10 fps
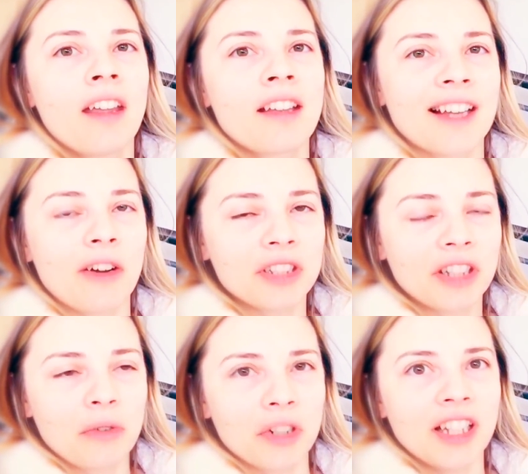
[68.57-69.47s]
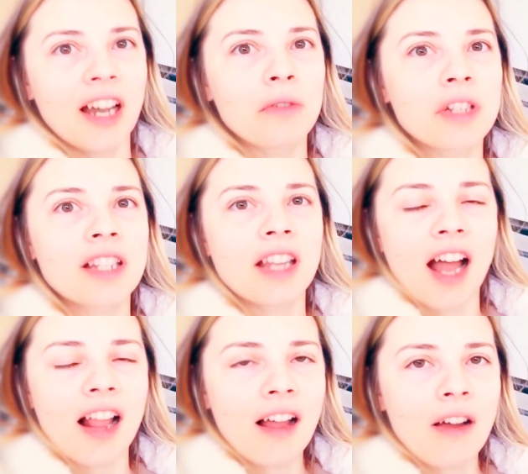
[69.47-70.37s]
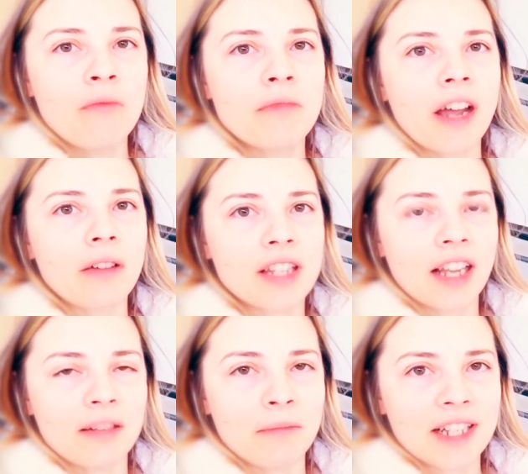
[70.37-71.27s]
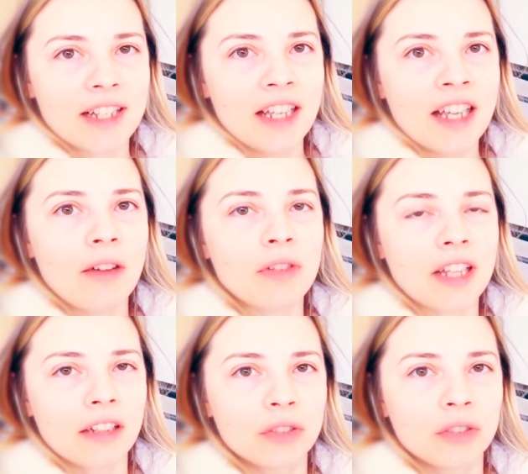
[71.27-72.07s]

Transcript: So it starts like this. I'm tired, my brain is tired,